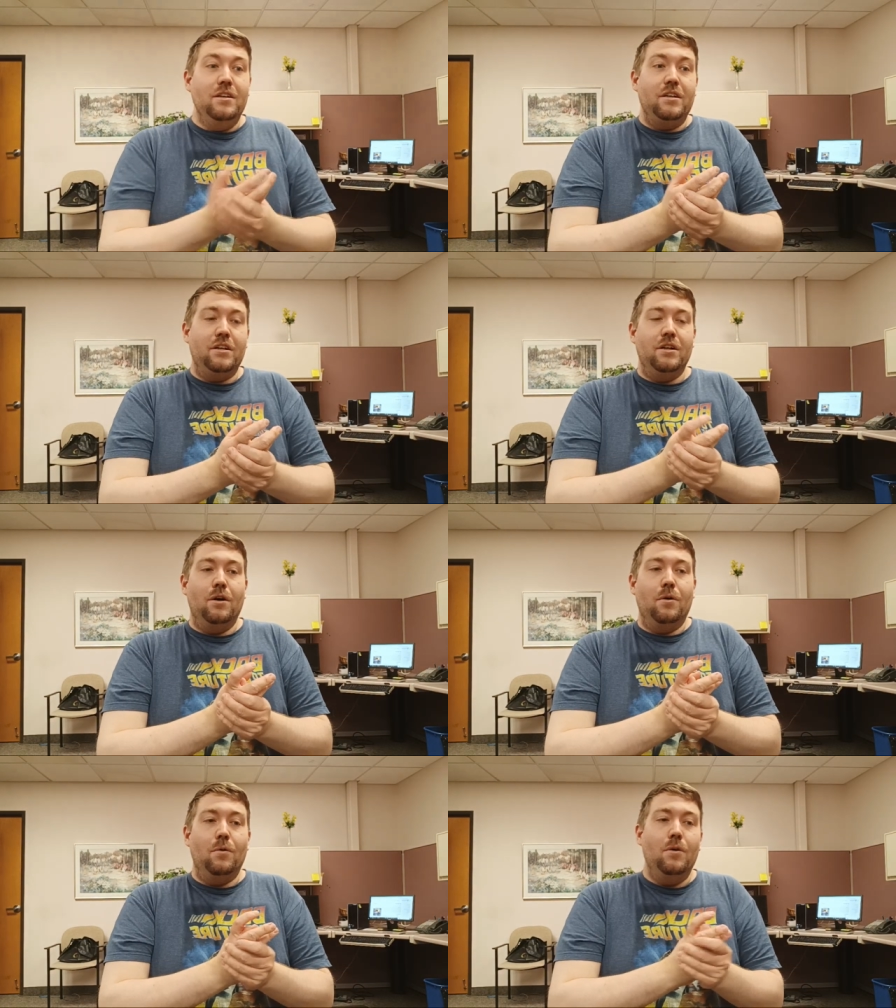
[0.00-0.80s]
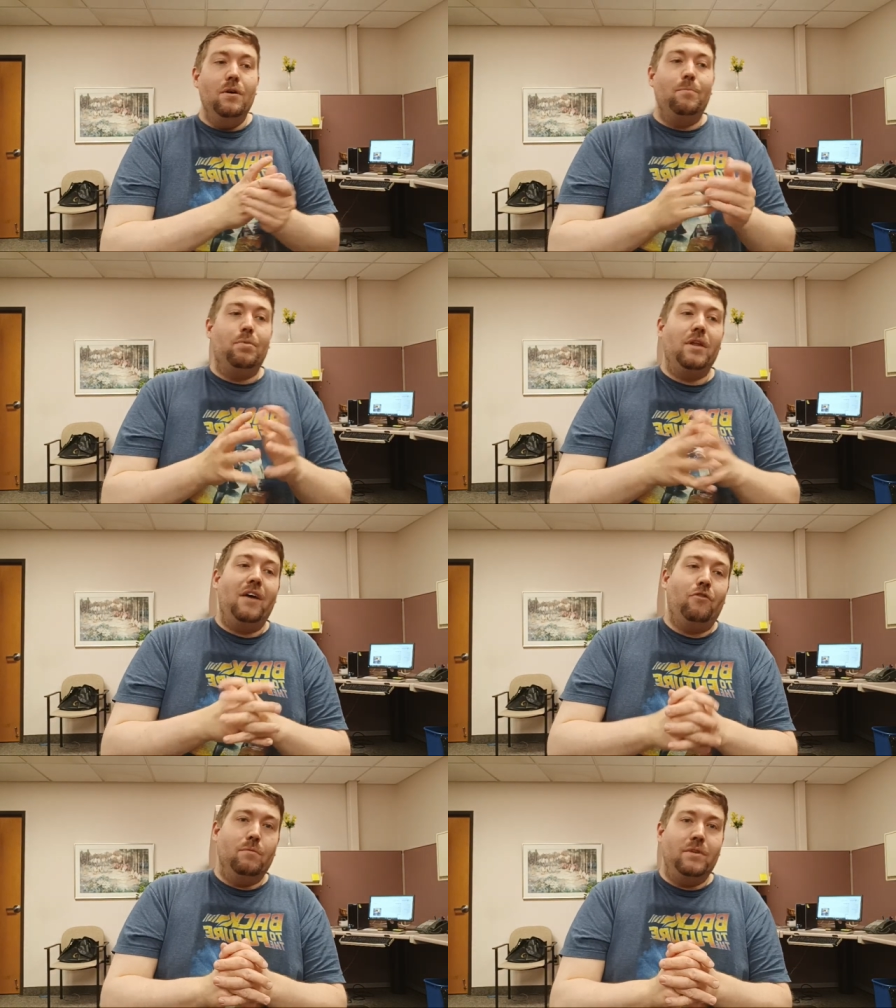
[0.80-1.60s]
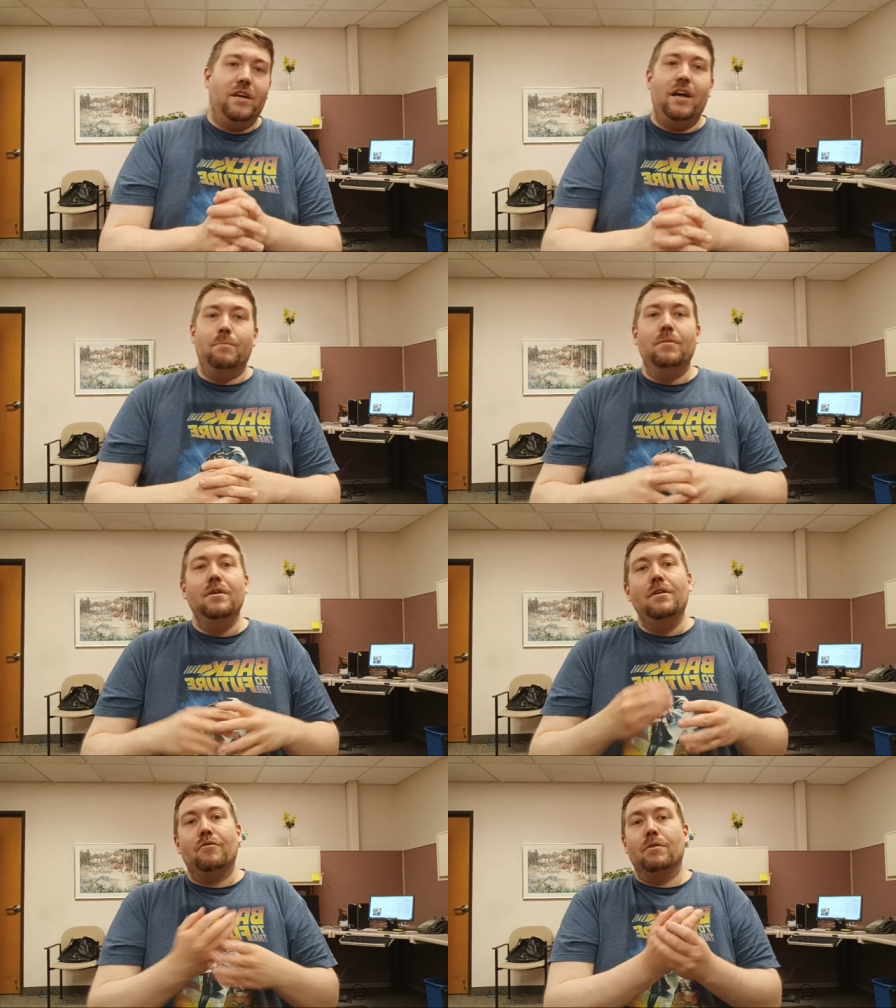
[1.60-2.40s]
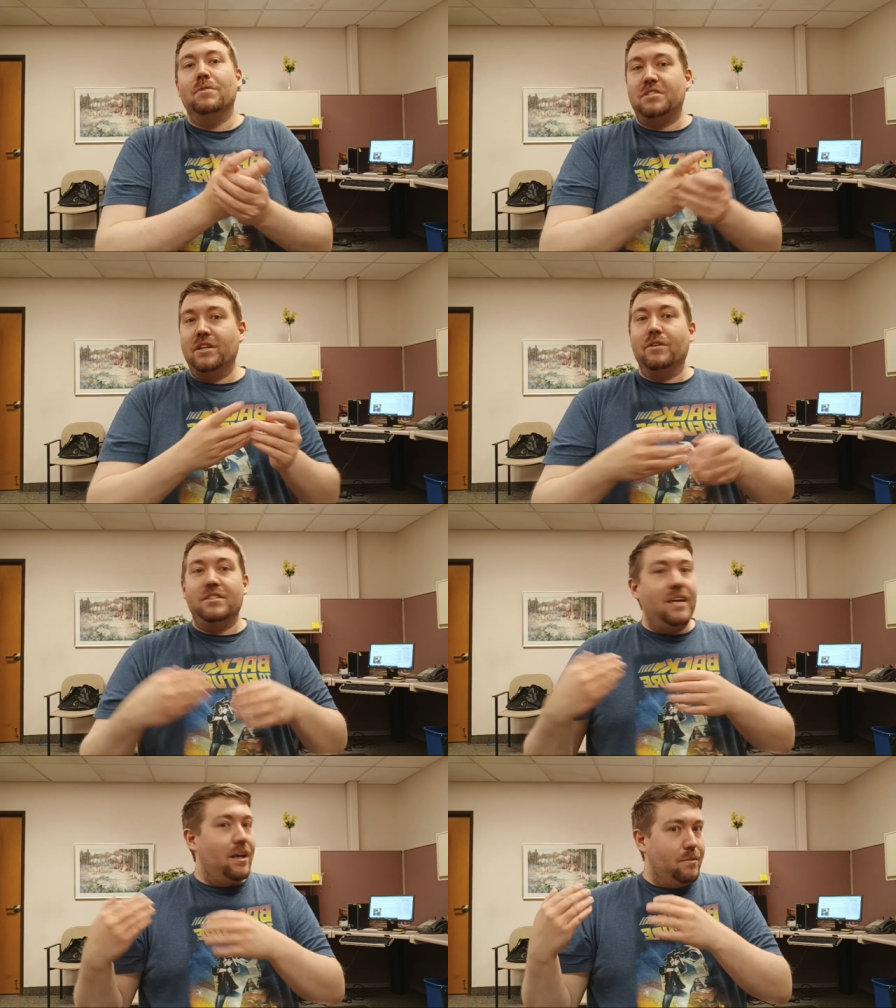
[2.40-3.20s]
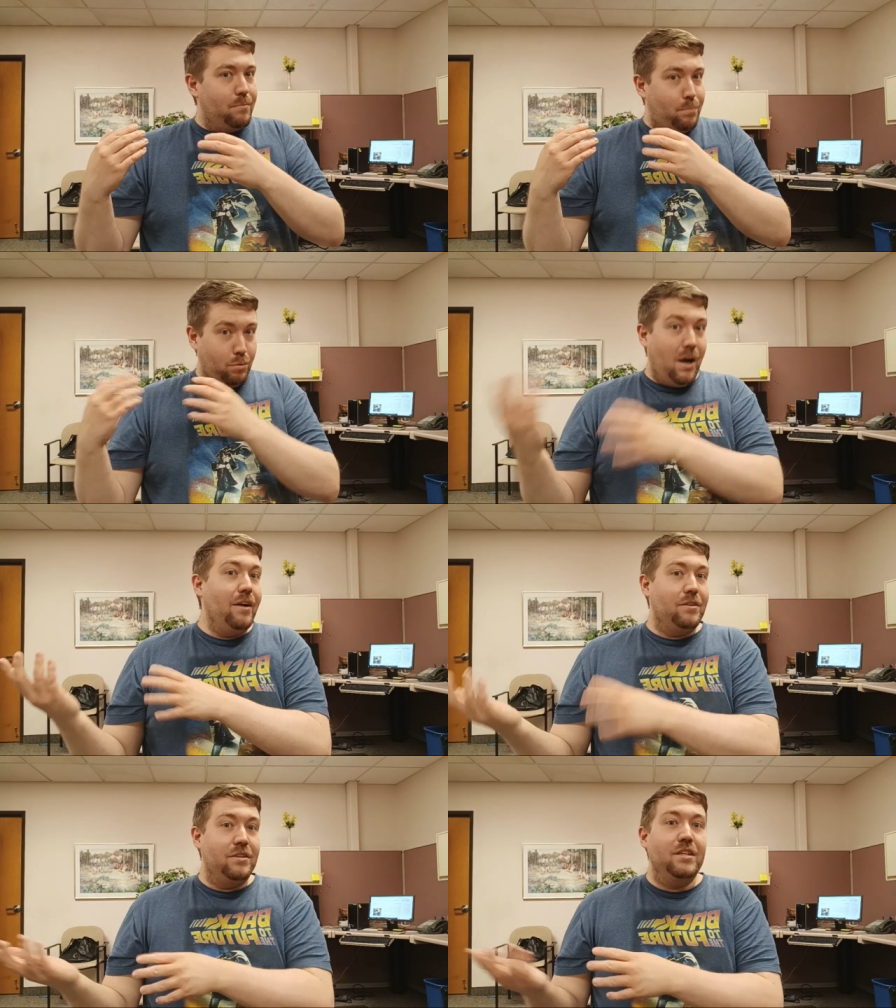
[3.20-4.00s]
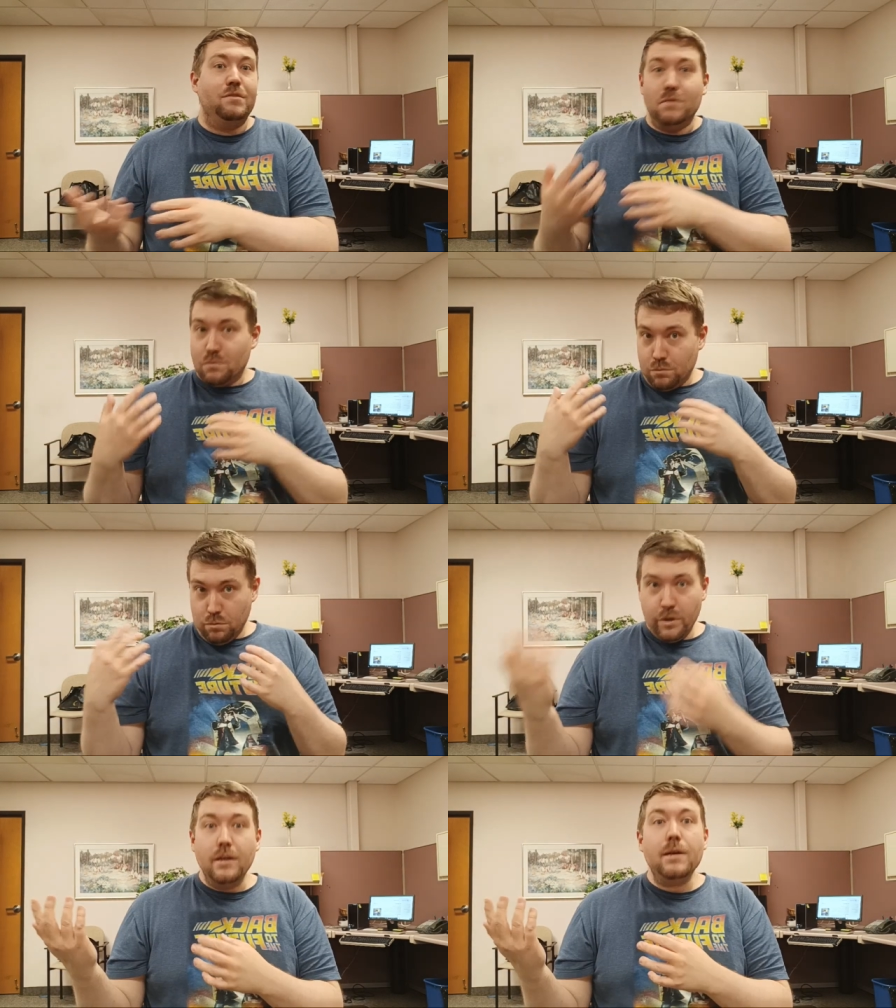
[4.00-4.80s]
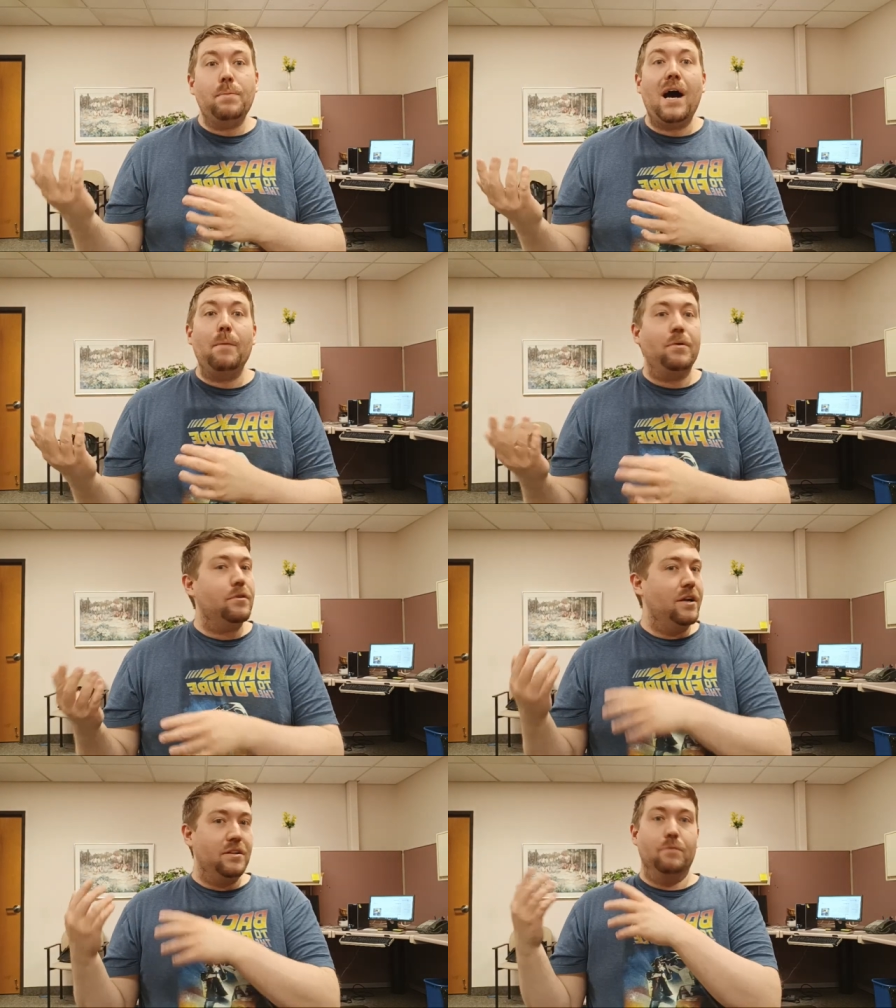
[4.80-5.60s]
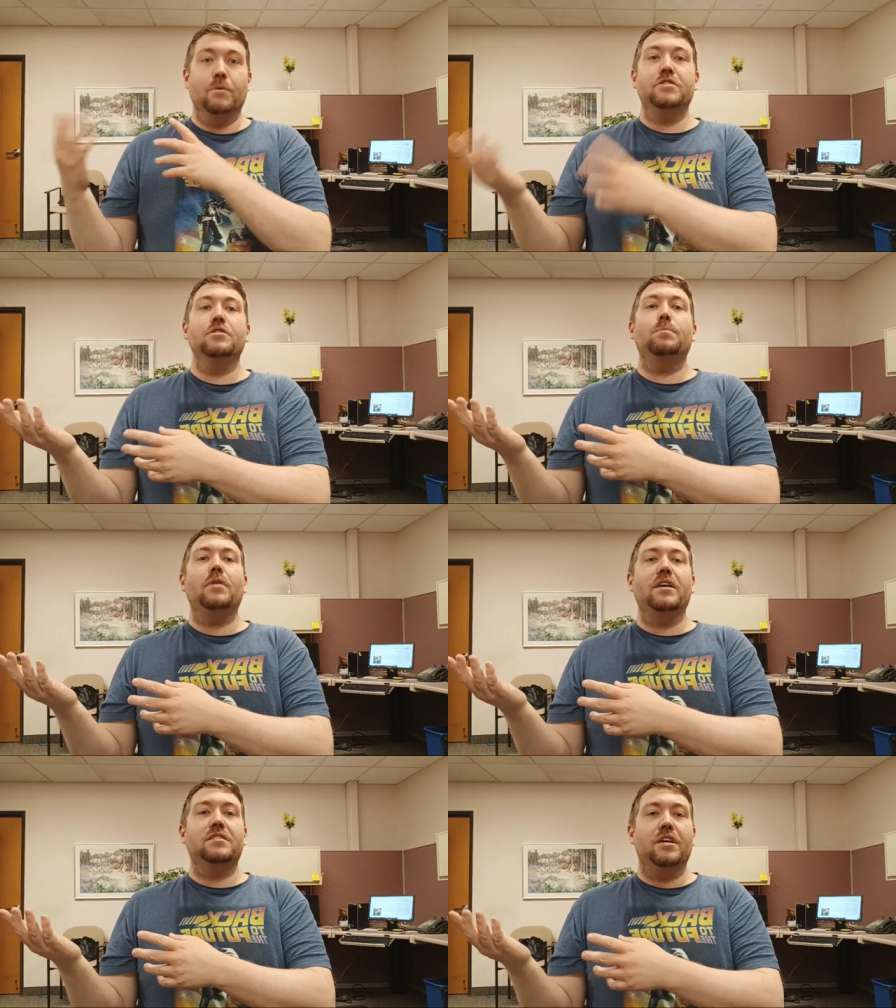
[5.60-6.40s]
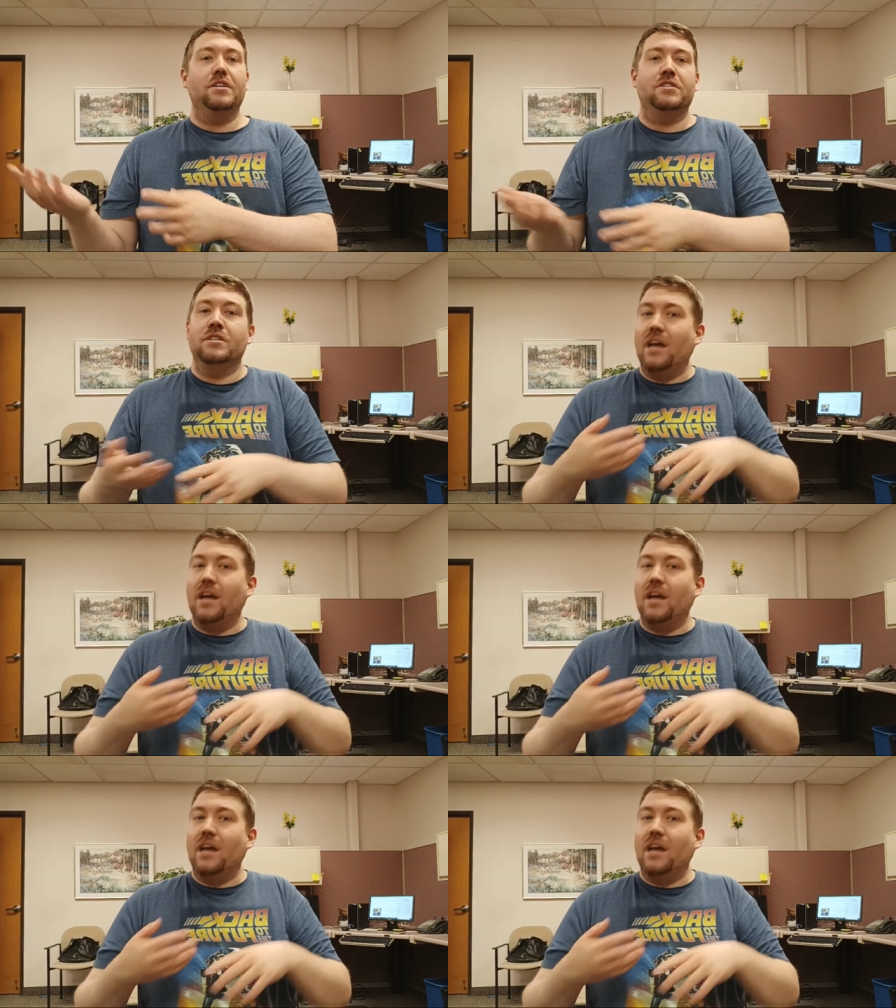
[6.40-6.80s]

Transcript: you know, platforming game from a series that prior to this was really popular on the original PlayStation,